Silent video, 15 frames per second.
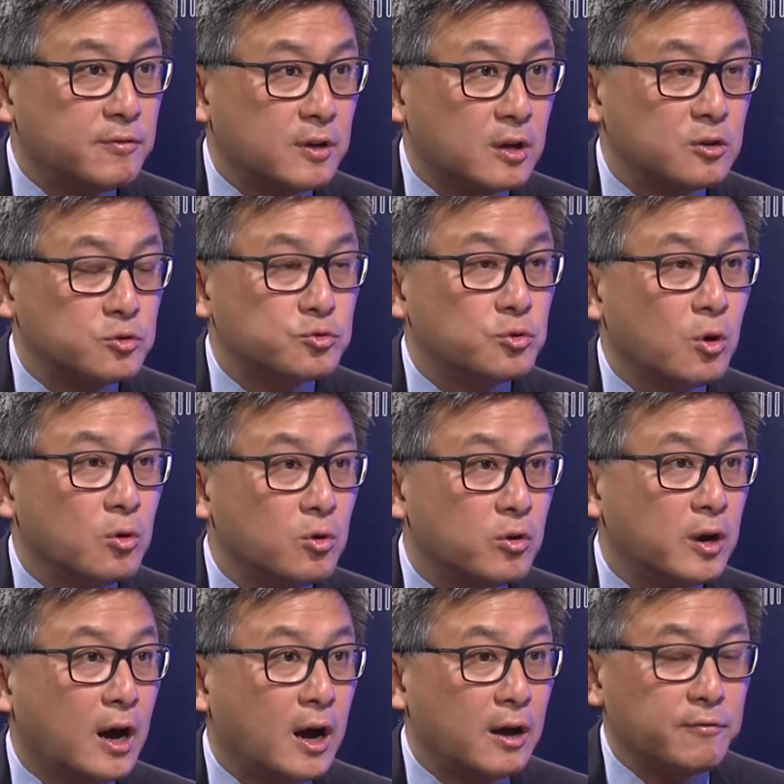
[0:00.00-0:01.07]
the controller,
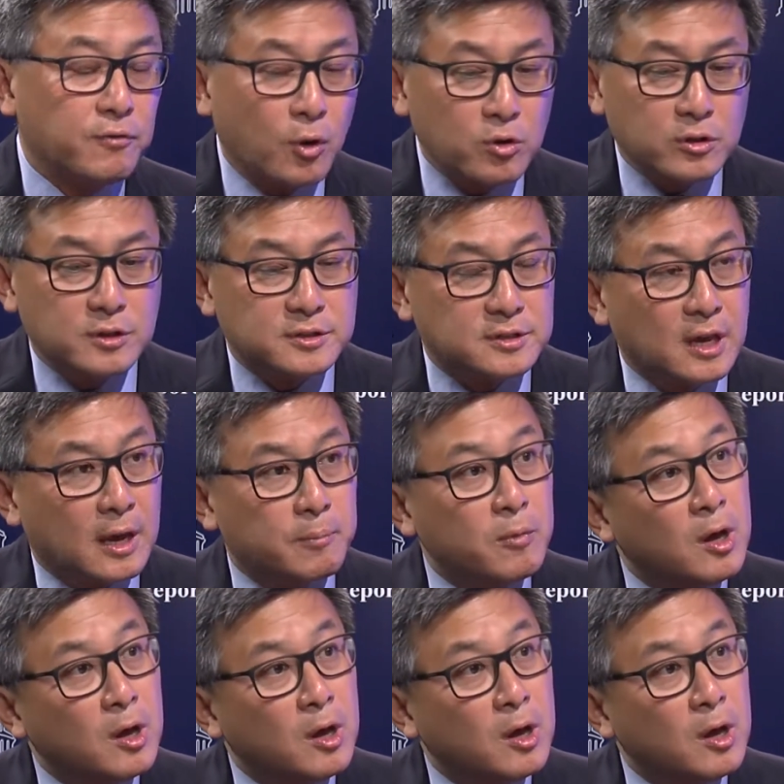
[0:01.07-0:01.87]
and I voted the same.